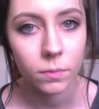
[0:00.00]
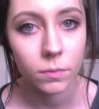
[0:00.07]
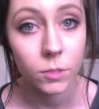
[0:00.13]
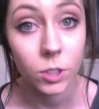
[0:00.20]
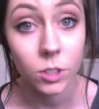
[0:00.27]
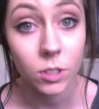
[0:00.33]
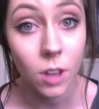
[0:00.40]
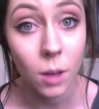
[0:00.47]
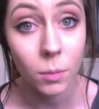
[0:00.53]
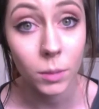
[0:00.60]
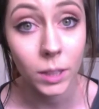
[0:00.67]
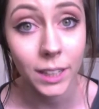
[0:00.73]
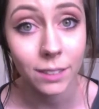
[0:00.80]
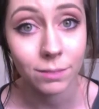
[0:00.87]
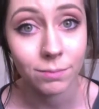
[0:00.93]
just come
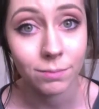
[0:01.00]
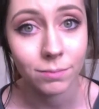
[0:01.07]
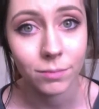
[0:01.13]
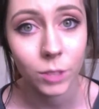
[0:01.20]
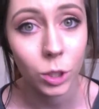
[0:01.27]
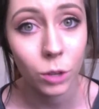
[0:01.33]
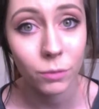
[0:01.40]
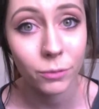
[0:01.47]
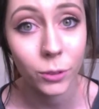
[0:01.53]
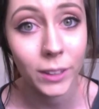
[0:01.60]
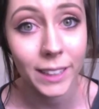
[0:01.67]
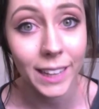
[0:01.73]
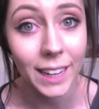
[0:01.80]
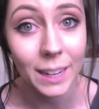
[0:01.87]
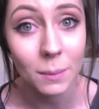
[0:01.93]
clean. You're not
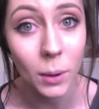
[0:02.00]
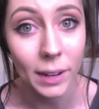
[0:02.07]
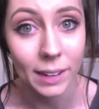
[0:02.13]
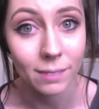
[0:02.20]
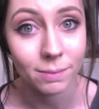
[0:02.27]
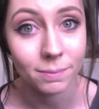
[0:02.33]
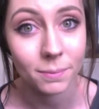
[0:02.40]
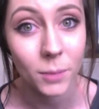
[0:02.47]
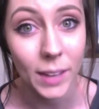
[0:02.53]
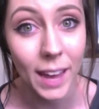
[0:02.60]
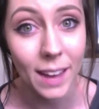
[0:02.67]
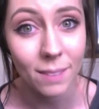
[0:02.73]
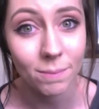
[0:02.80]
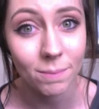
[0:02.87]
fooling anybody, okay?